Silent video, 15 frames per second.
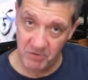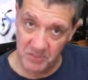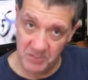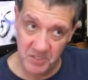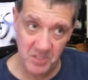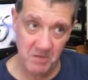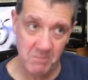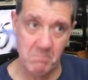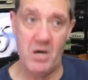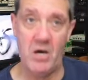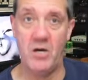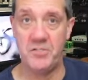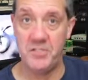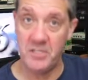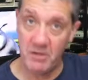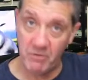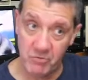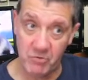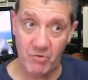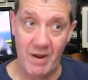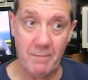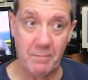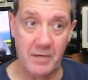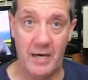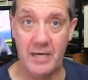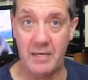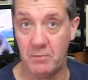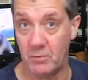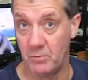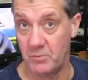is at the mercy of crap
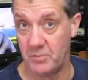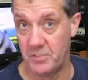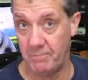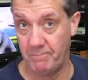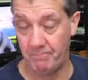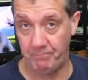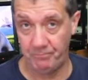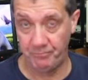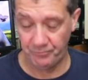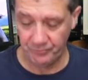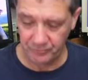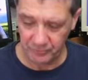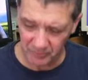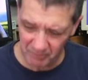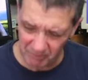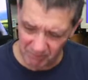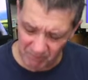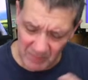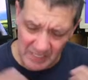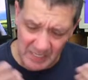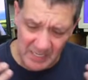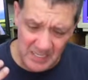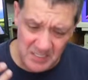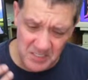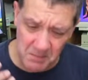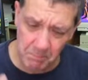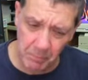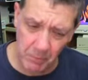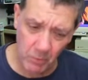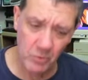cables. It's
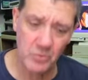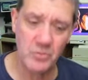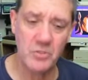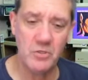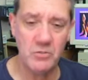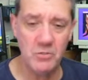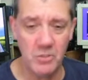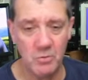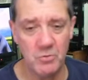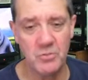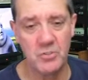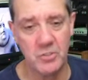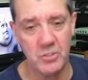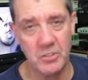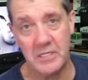important you use good